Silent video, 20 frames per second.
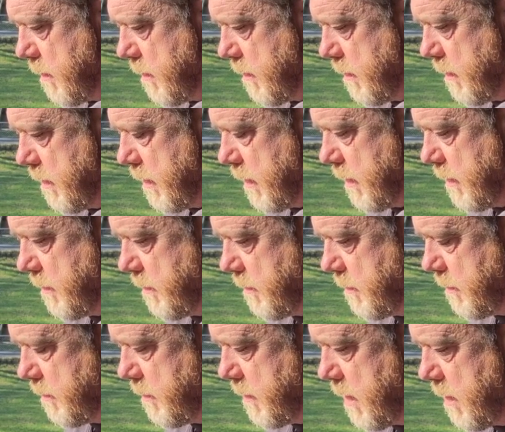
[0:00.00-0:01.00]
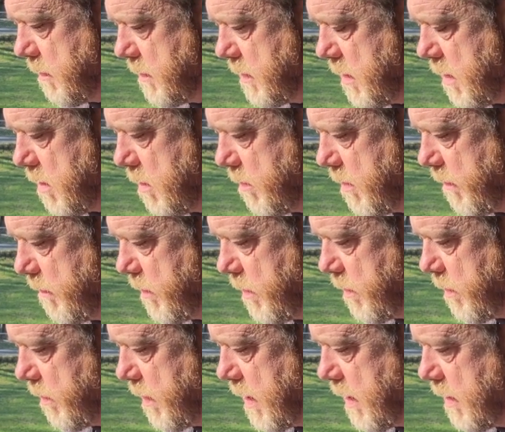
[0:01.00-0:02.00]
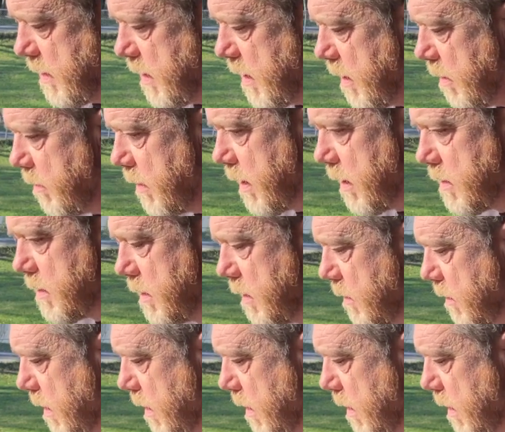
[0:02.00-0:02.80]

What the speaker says: Okay, that was all my fuel that time, but I still